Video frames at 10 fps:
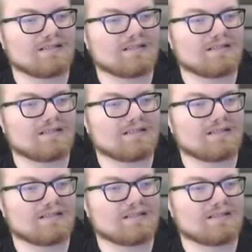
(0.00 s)

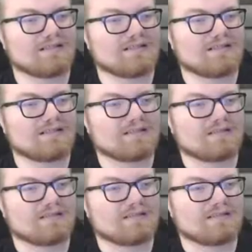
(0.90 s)

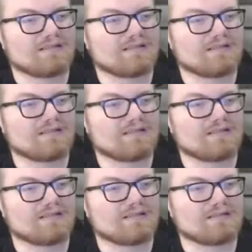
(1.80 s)

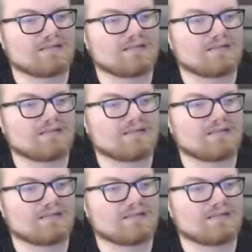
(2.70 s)
(no one is talking)